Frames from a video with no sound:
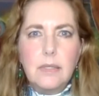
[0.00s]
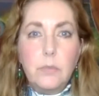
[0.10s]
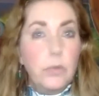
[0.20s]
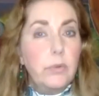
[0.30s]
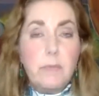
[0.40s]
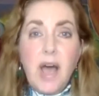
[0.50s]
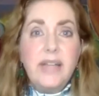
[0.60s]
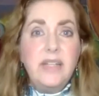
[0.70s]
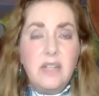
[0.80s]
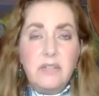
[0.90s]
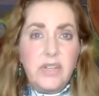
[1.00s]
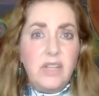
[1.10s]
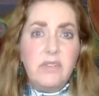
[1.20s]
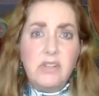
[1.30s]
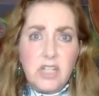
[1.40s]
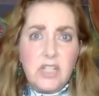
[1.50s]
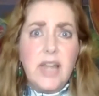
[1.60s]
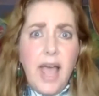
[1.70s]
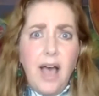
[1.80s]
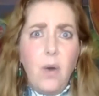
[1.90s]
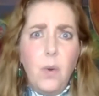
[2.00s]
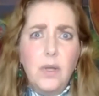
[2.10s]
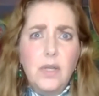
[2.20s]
We're reminded of it even just now,